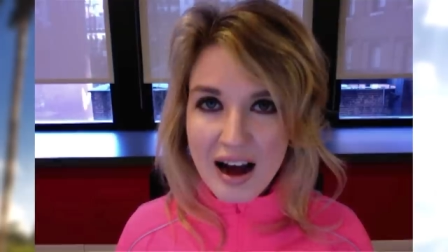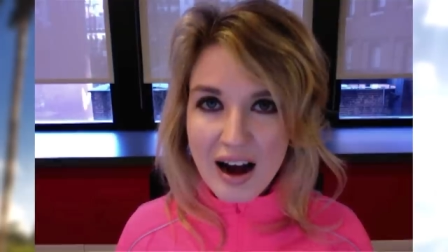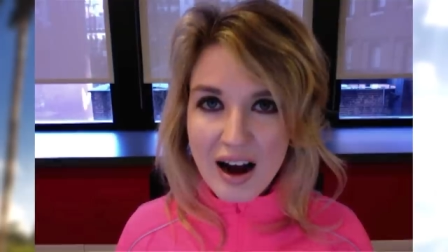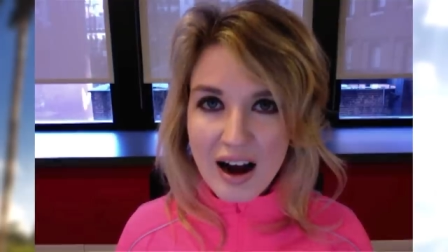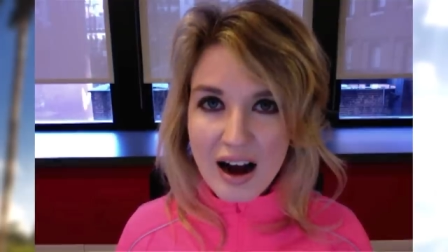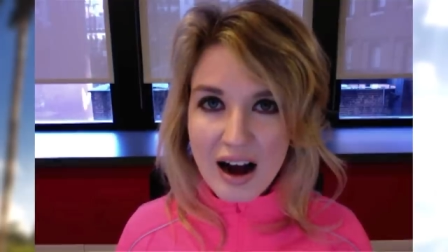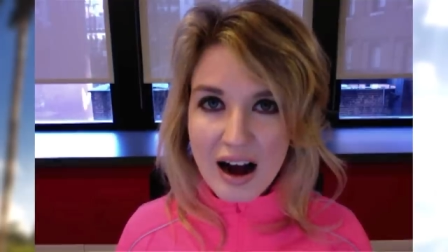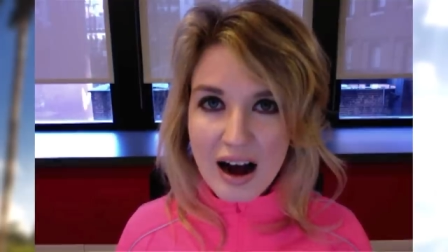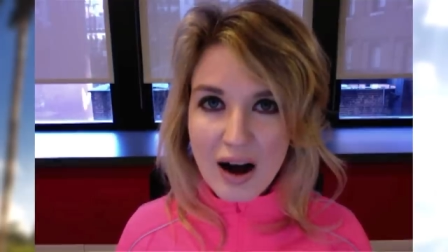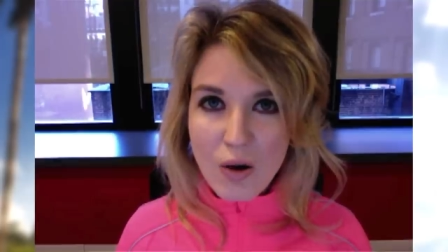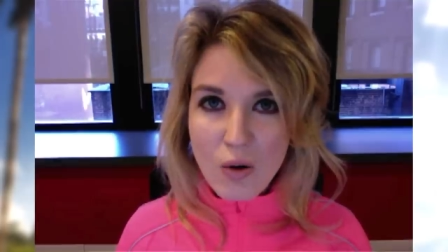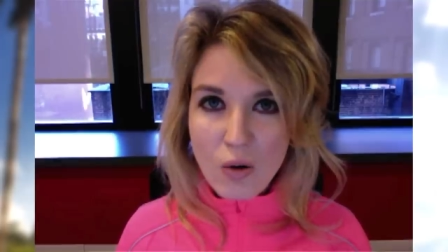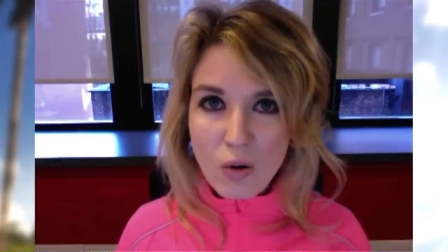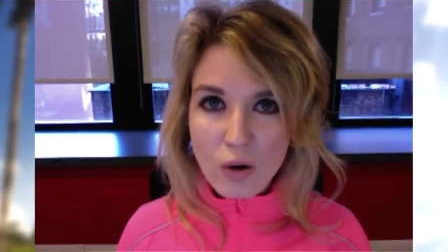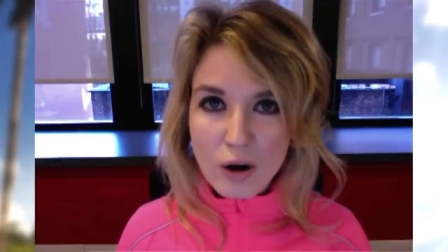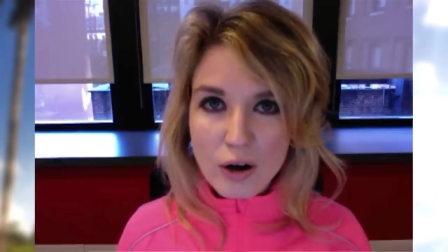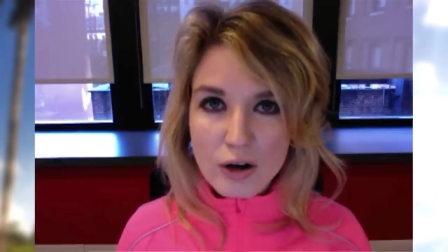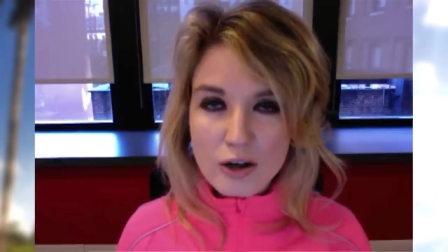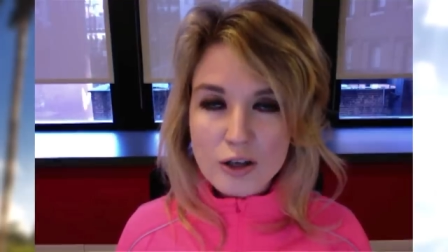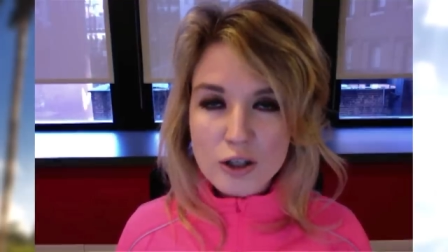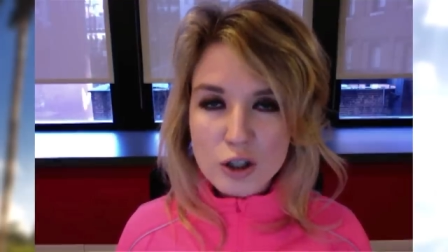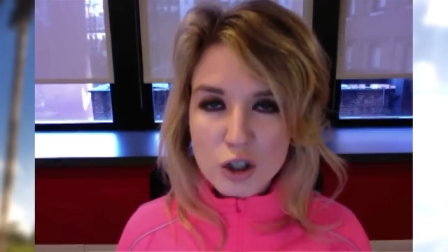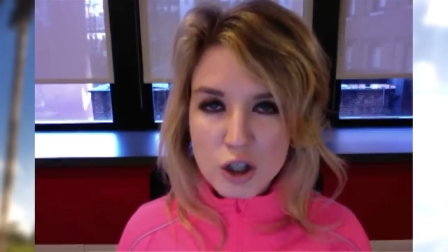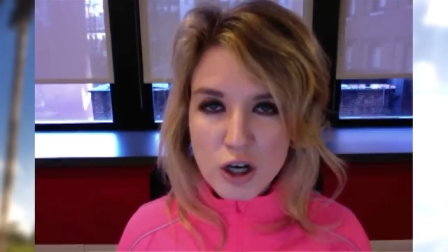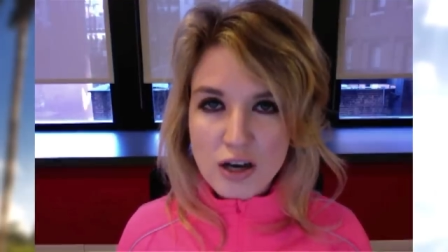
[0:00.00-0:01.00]
uh,
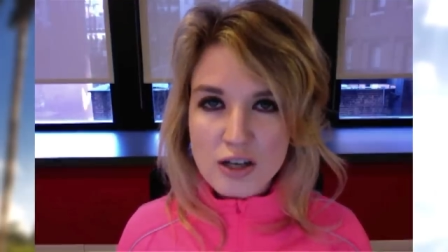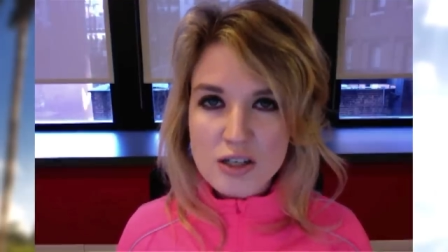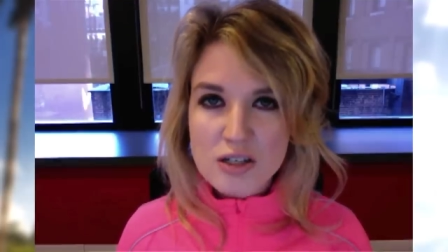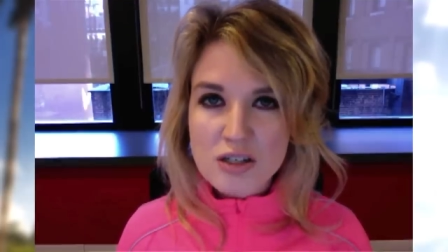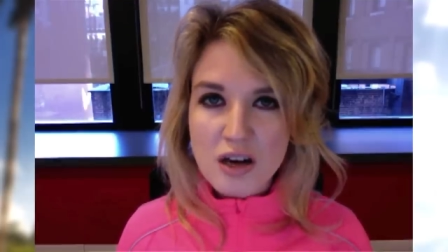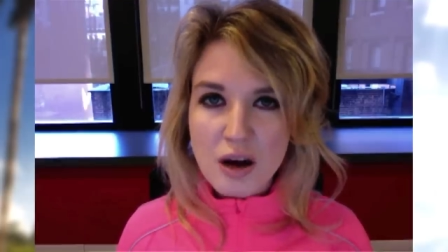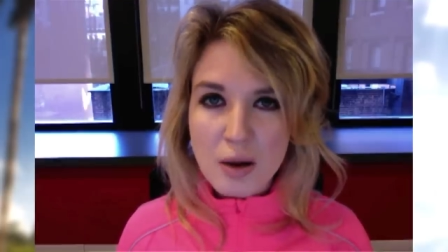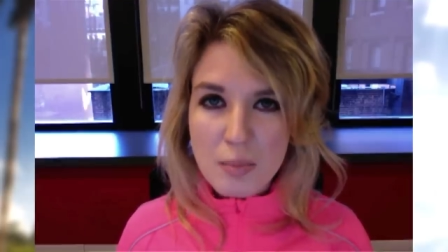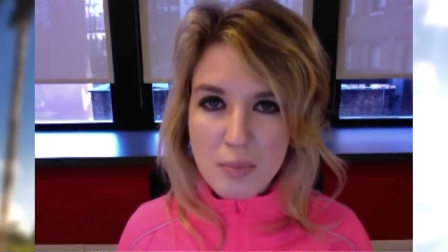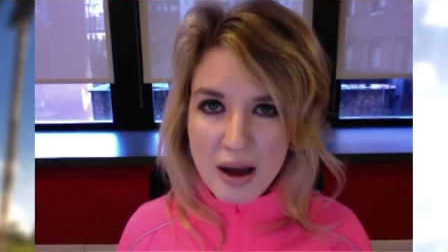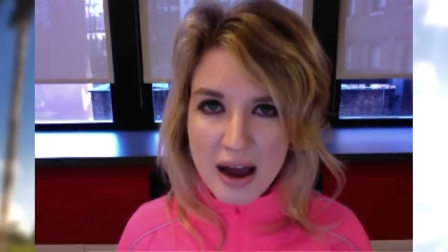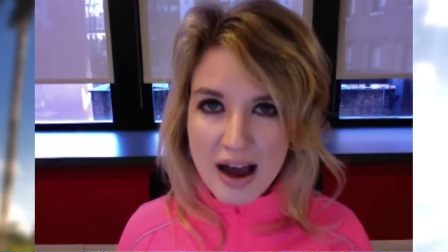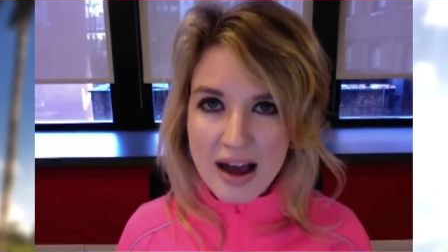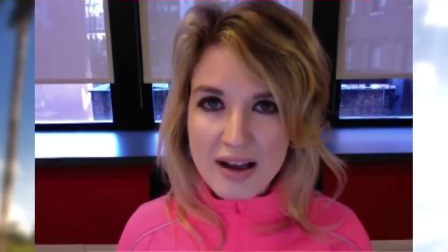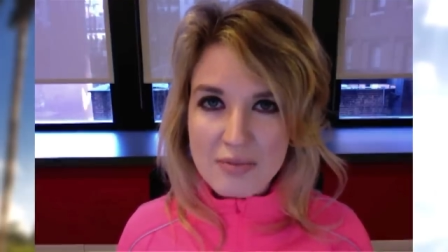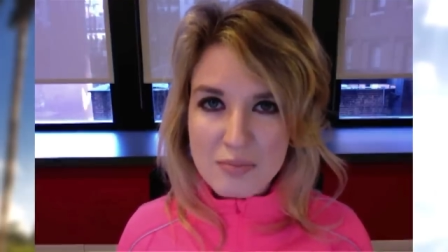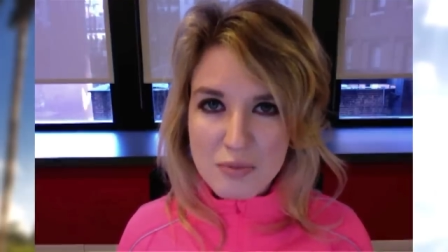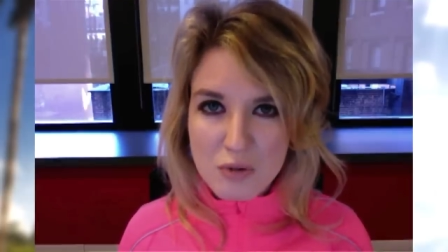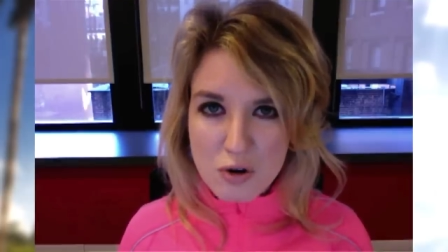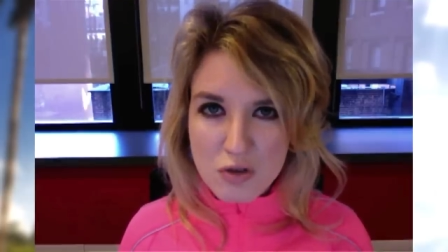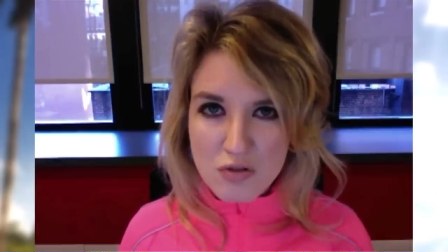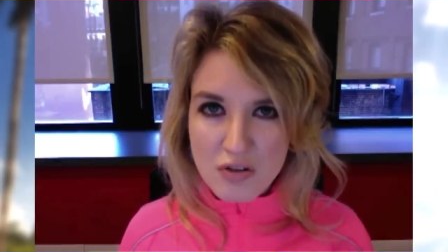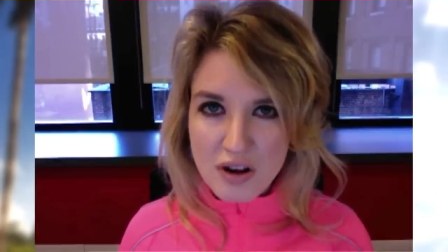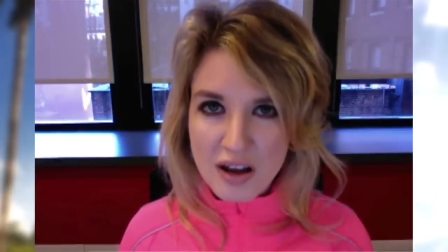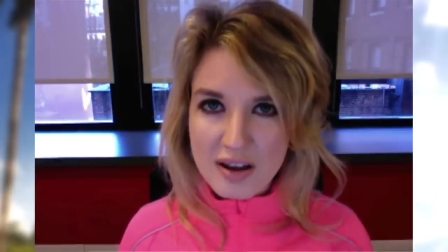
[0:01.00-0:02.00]
or just a bad
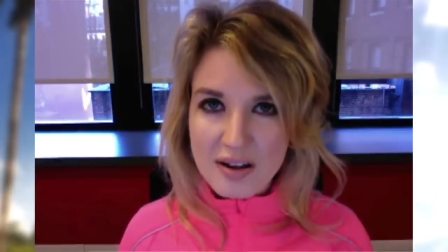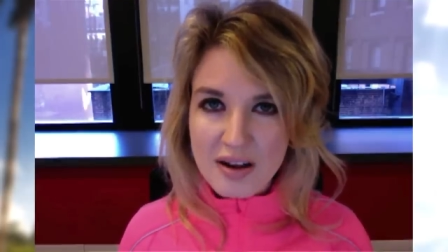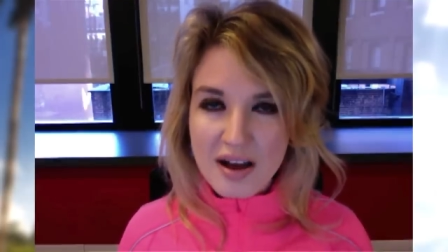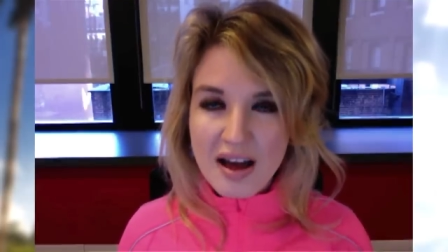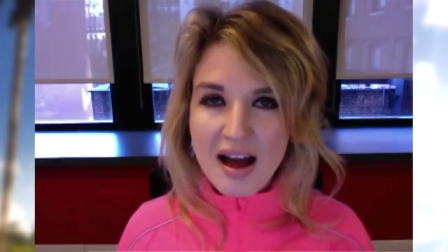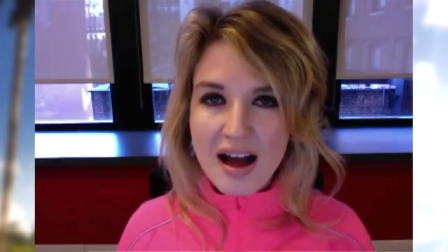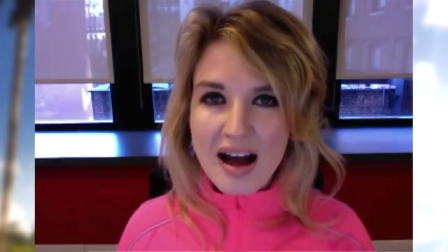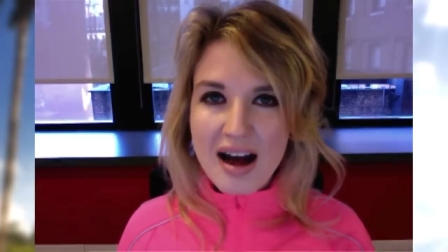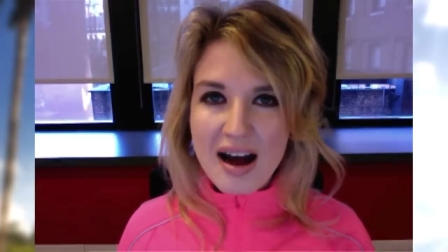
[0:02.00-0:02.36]
movie?